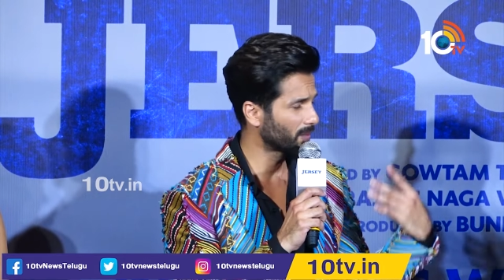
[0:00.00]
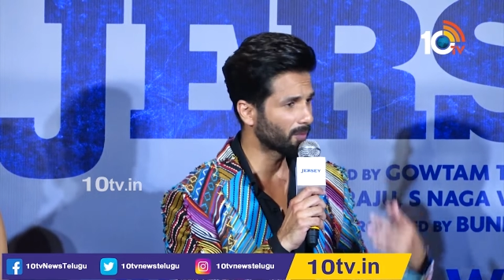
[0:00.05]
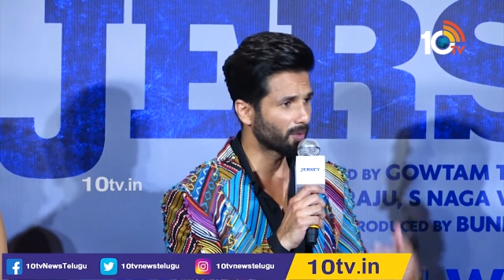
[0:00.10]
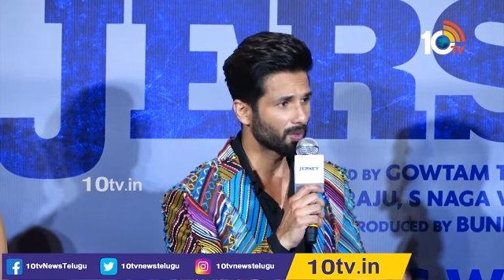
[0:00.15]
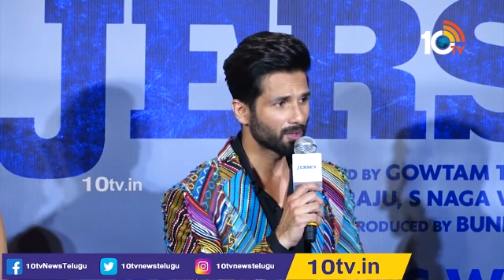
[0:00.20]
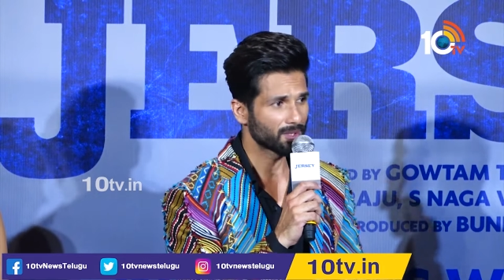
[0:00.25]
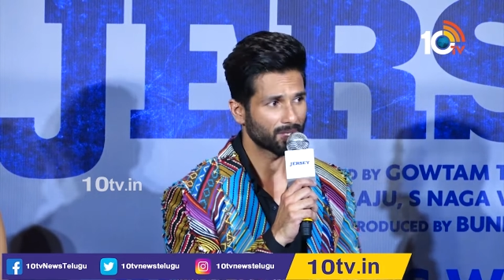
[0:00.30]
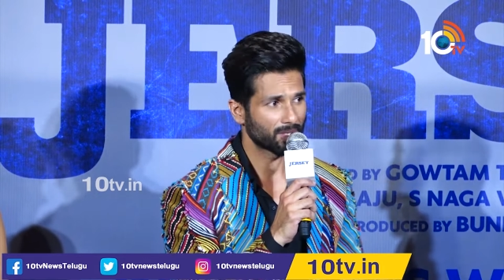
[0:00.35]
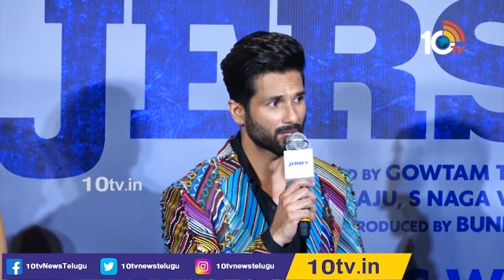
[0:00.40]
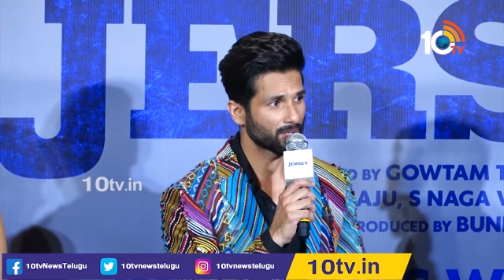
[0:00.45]

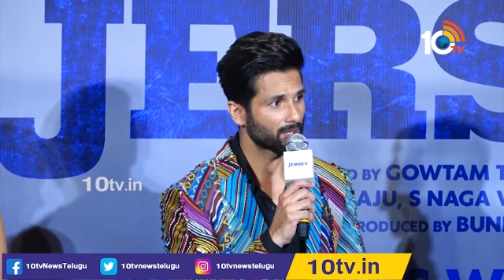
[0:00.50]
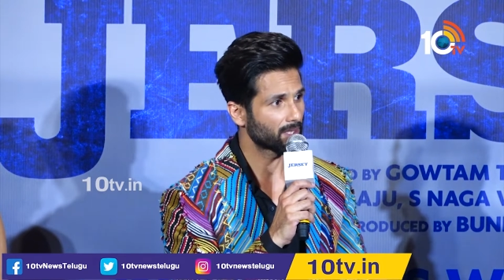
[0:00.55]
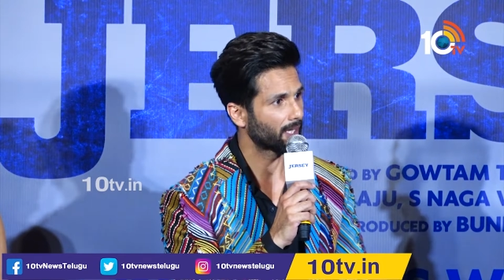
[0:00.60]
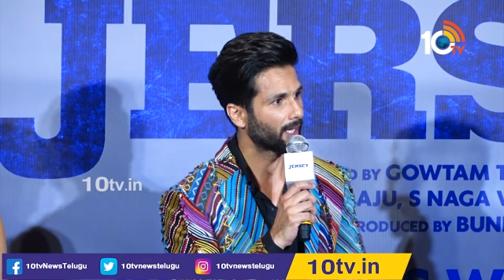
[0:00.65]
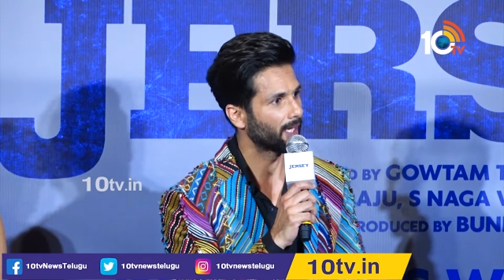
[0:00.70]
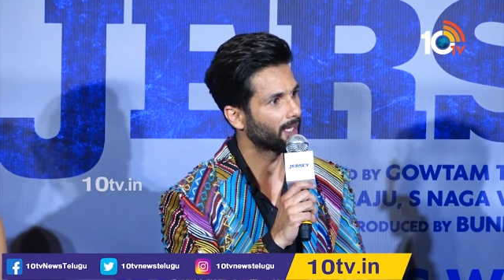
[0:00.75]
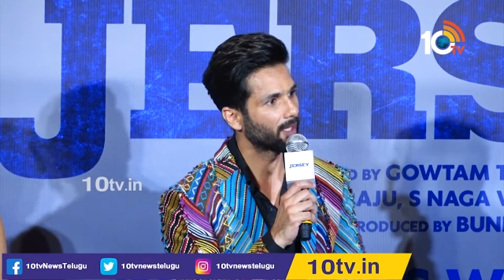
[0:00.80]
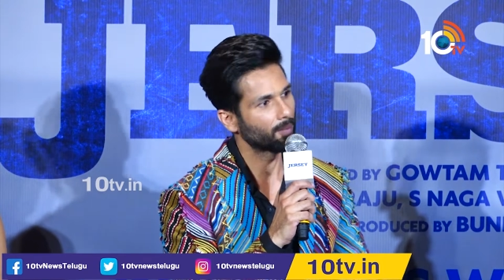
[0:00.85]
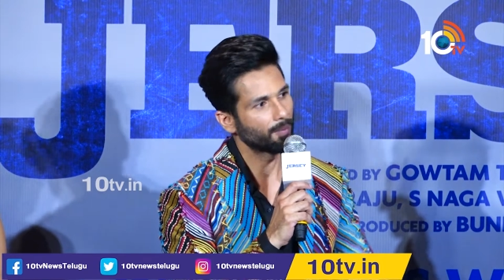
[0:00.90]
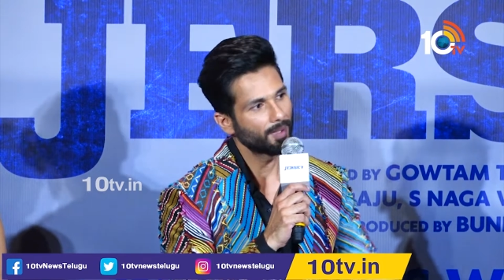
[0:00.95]
because it just
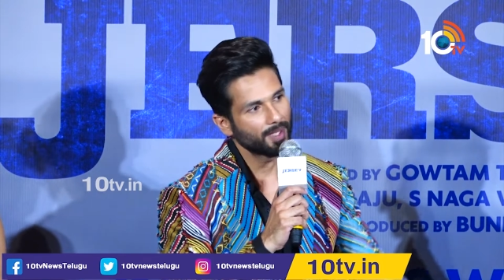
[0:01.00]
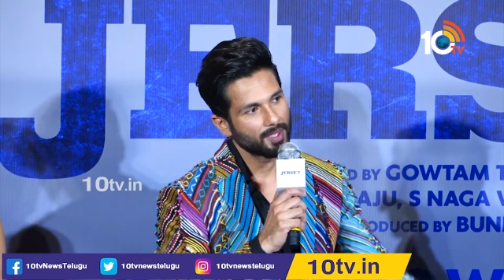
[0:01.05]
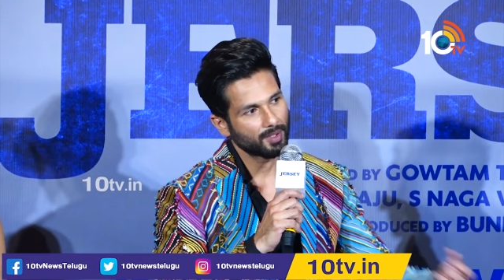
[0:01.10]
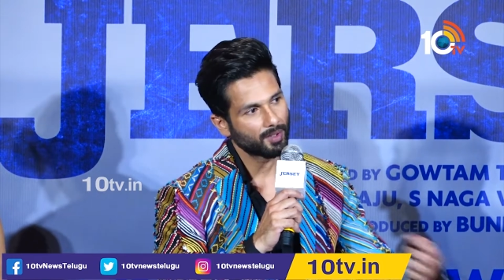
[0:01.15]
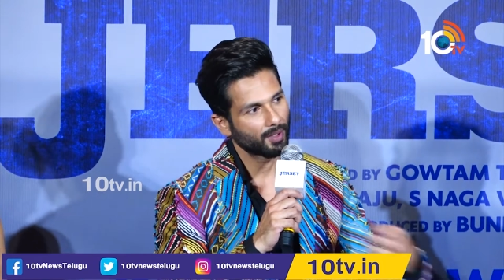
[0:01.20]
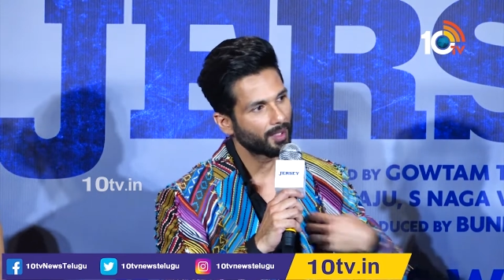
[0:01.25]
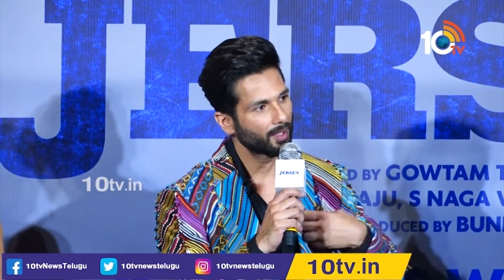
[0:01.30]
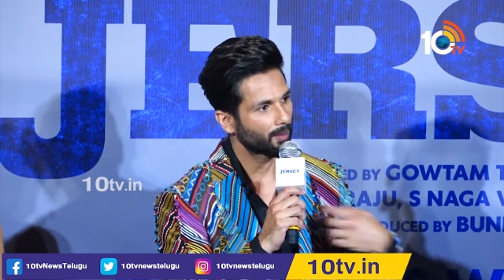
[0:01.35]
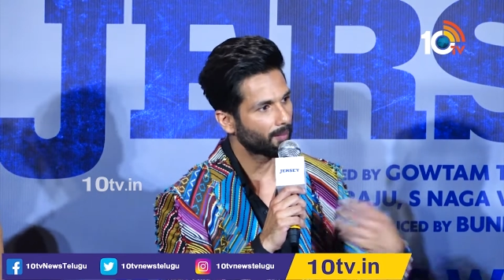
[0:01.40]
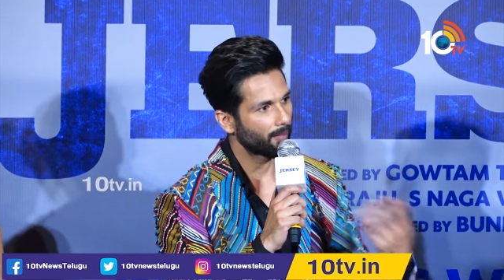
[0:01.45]
hit me
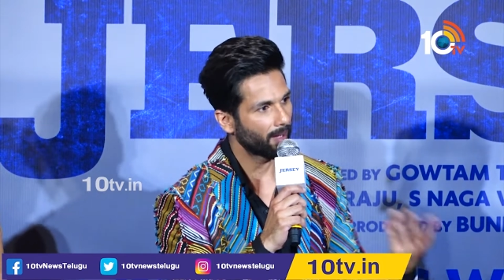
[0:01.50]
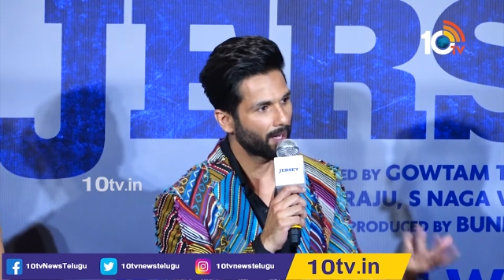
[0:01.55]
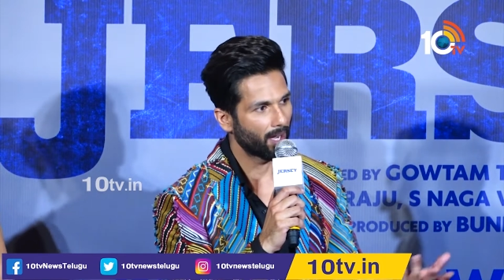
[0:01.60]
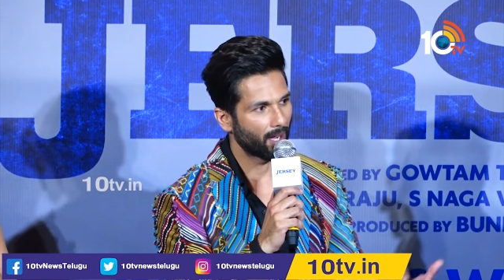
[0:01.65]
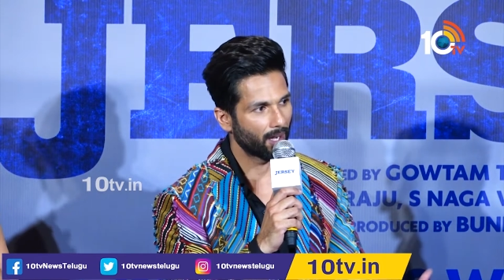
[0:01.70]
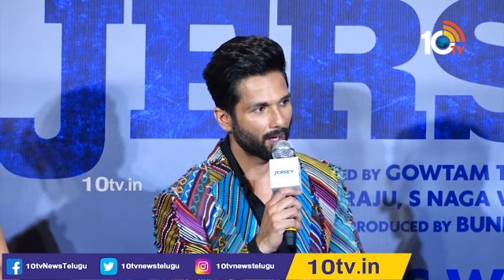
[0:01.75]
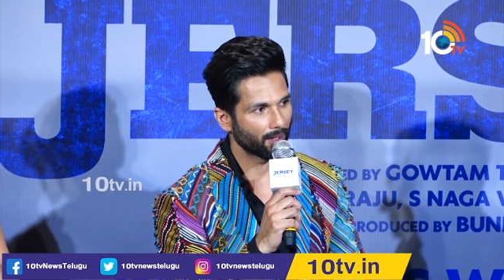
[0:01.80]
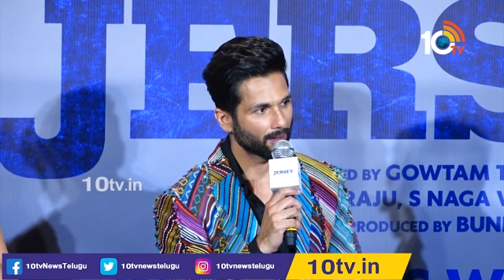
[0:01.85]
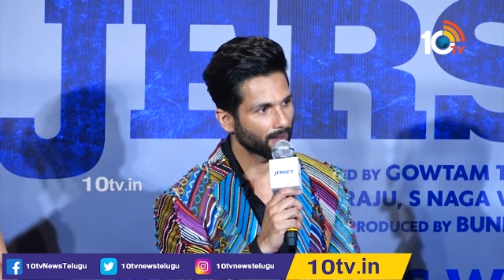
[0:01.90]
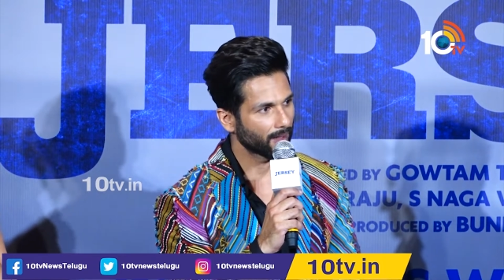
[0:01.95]
straight in my
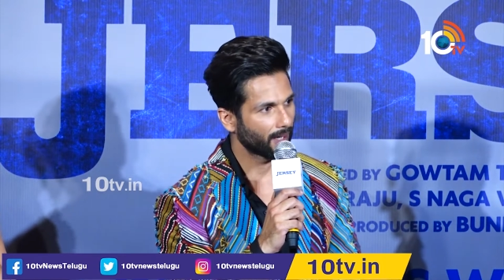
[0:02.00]
heart.